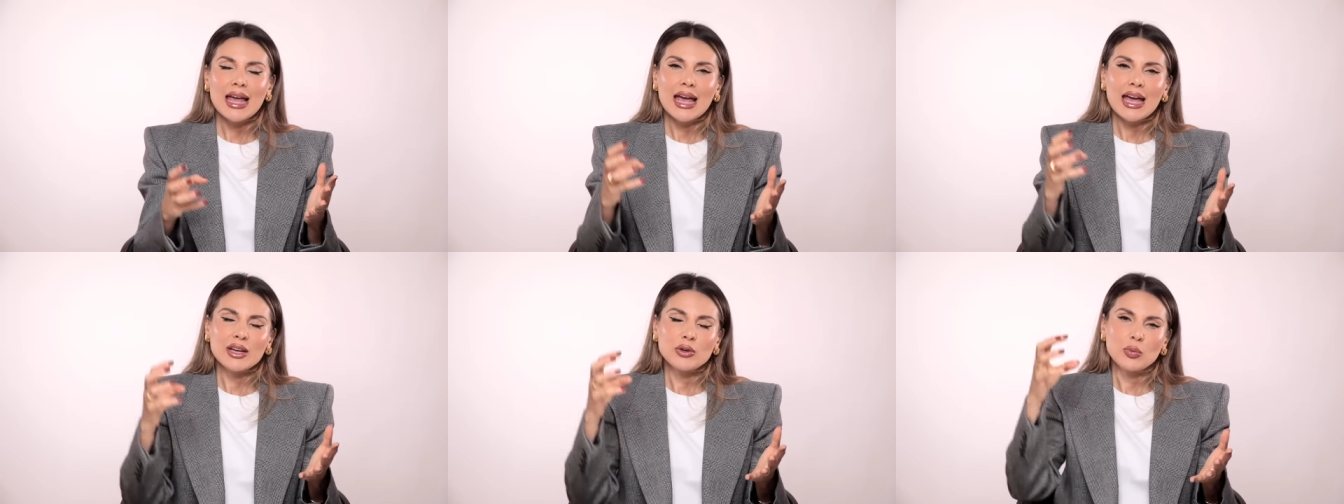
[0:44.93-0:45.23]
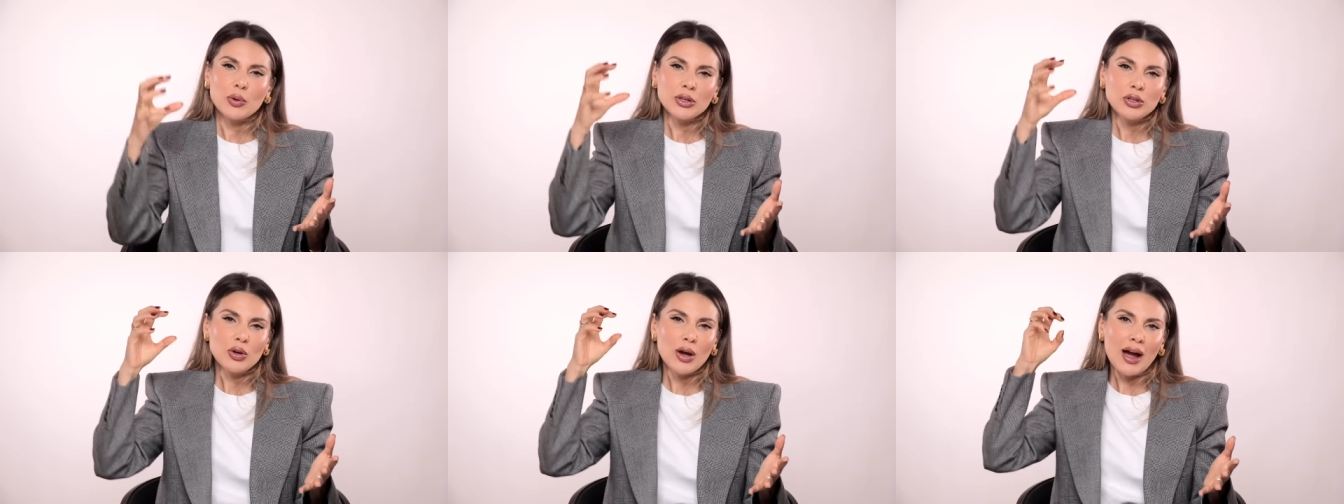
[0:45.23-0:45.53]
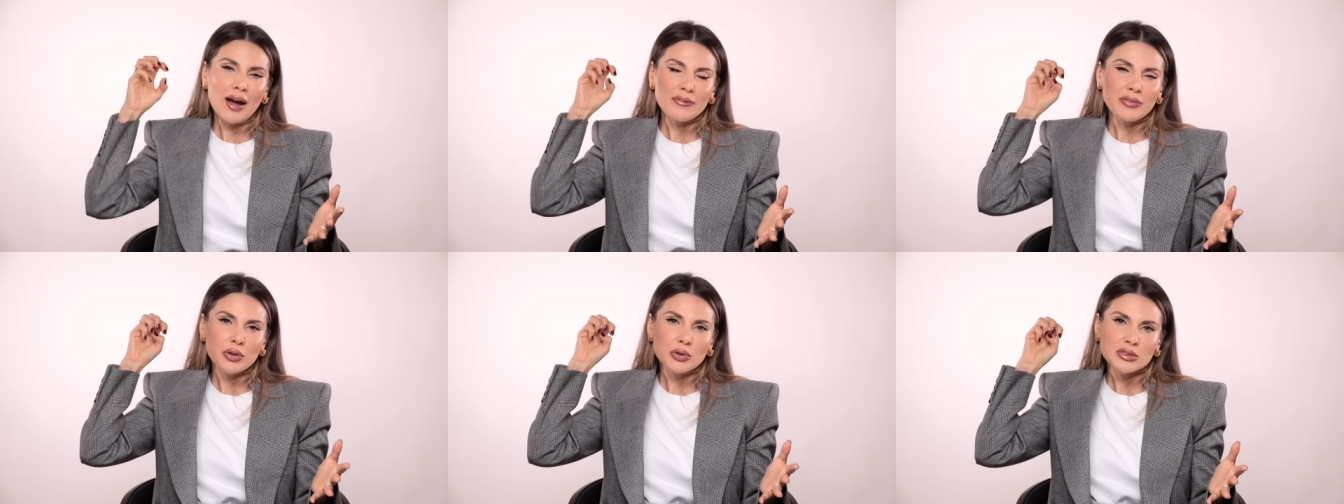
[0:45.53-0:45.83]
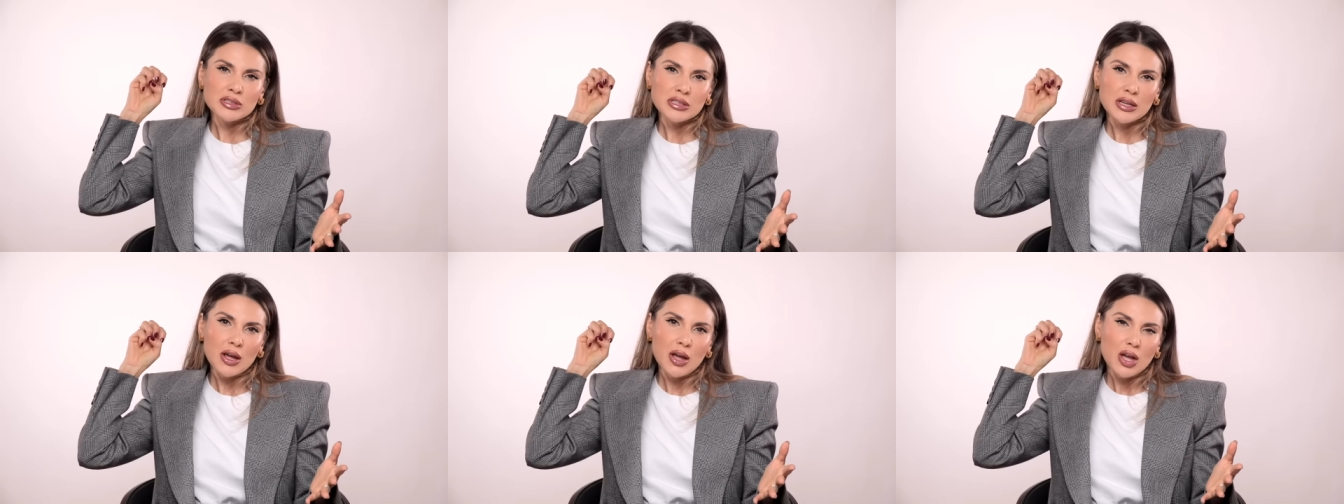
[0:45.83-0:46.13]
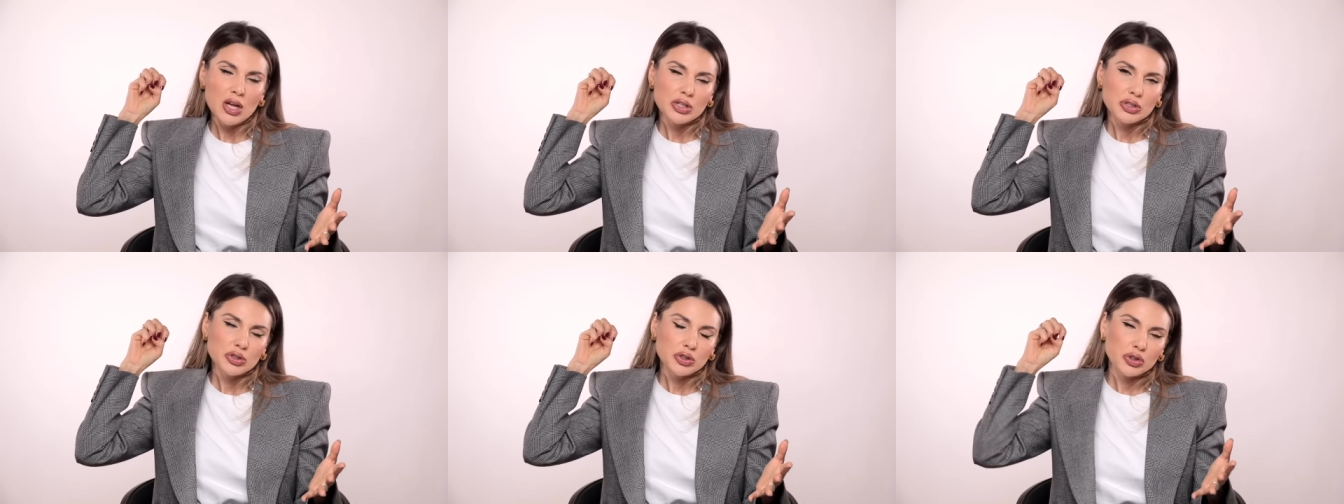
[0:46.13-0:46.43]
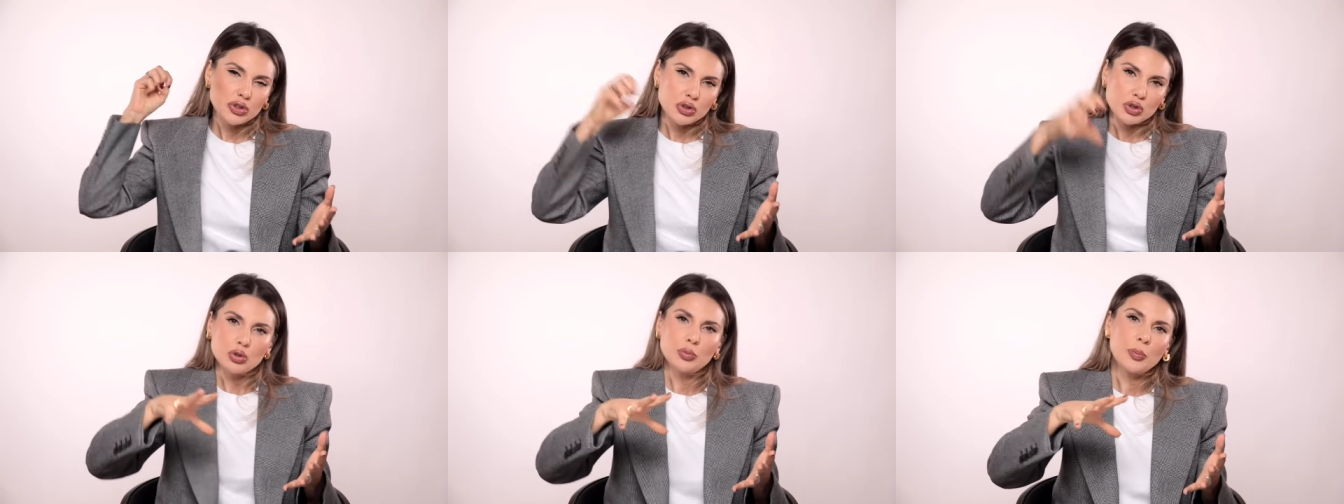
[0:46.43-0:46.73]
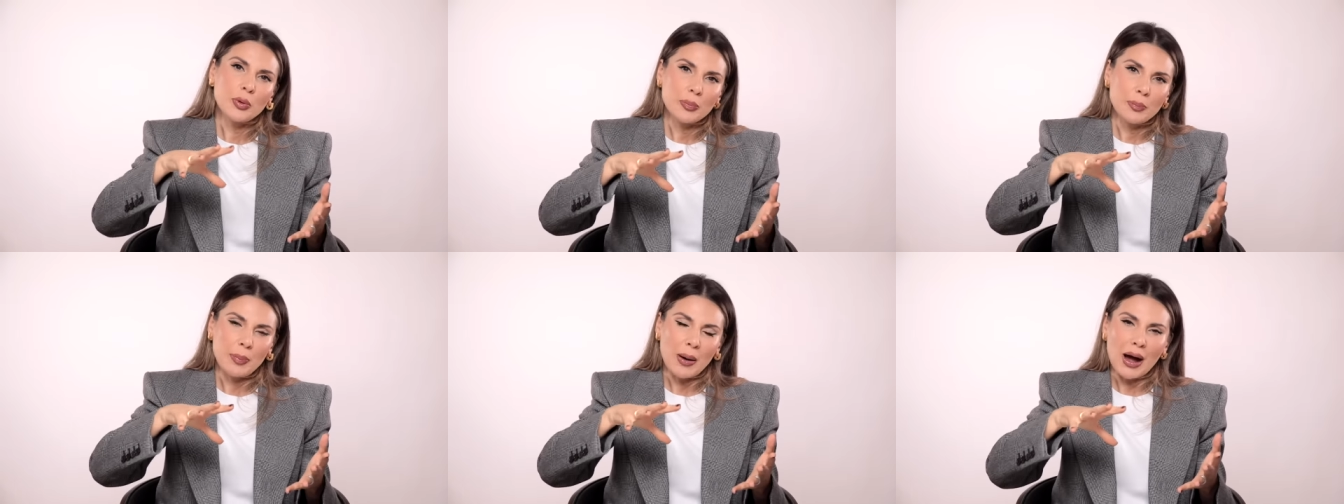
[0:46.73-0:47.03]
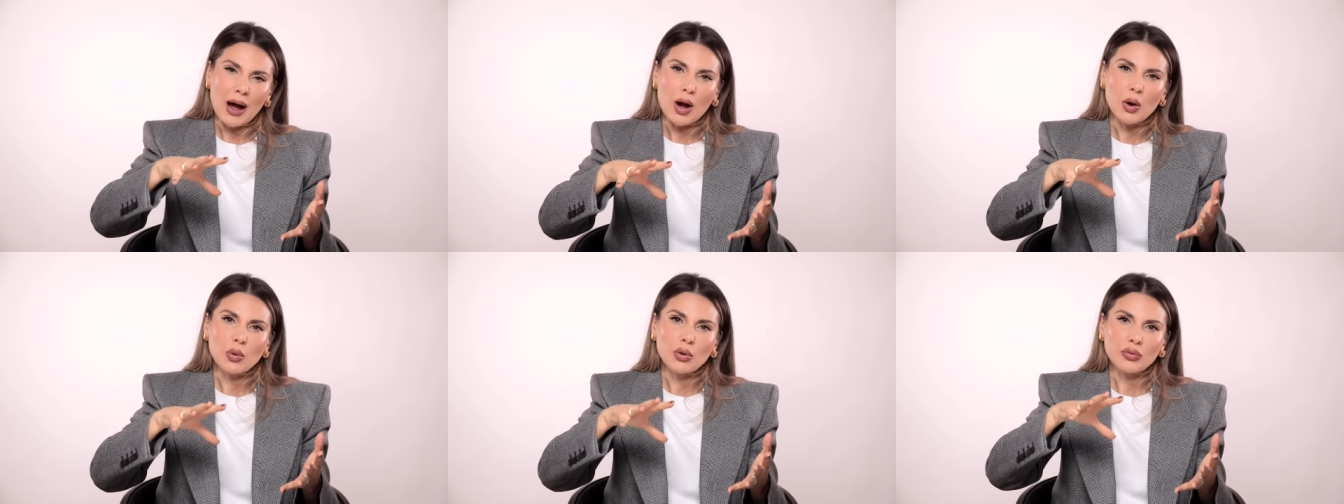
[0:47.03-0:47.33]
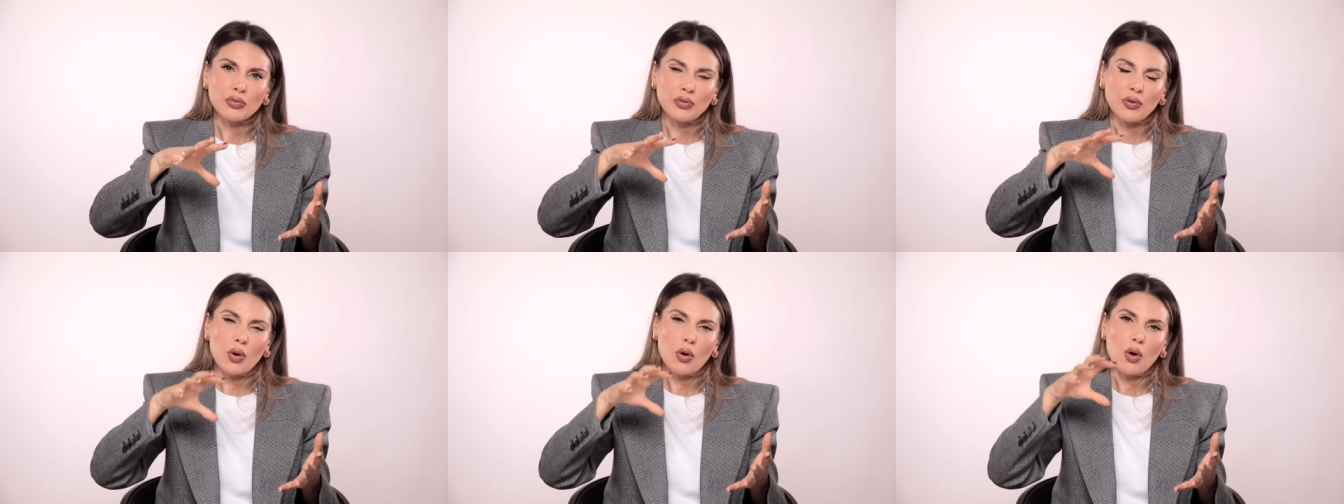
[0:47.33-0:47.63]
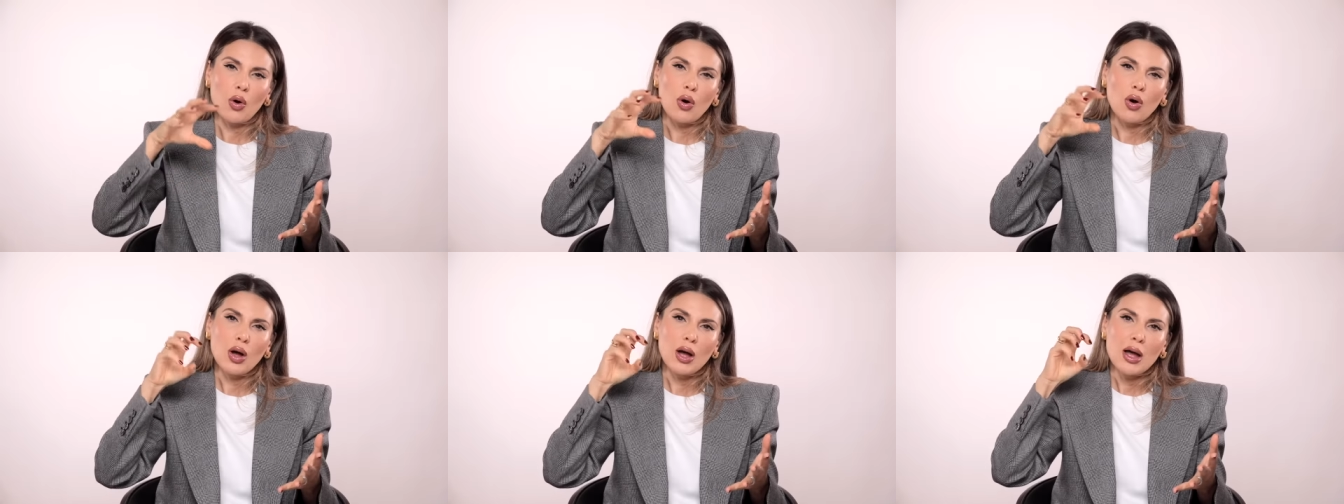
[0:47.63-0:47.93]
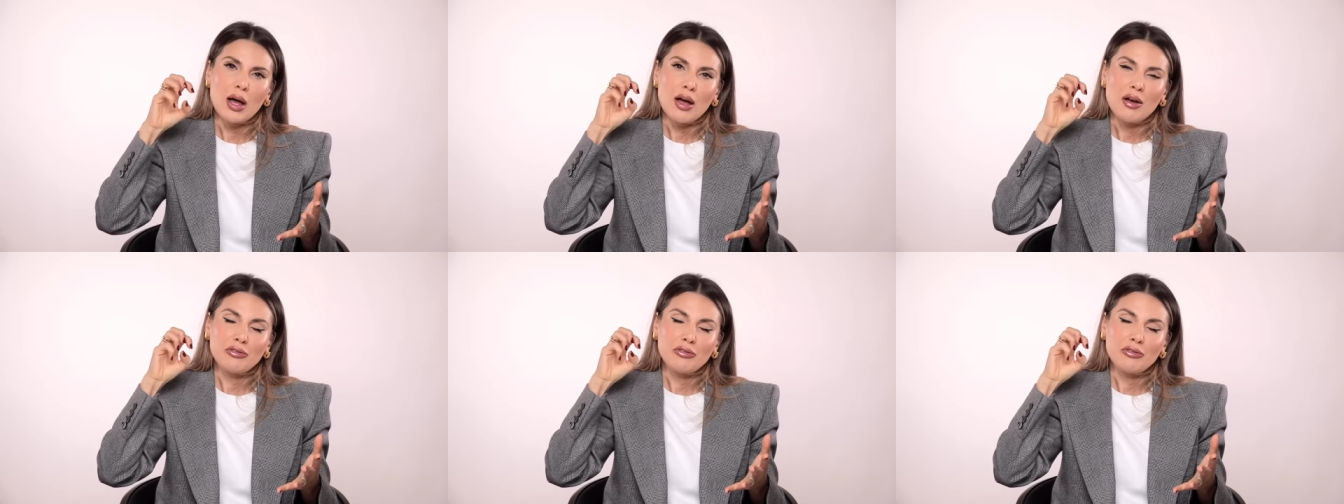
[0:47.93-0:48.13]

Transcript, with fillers: And when you have those super powerful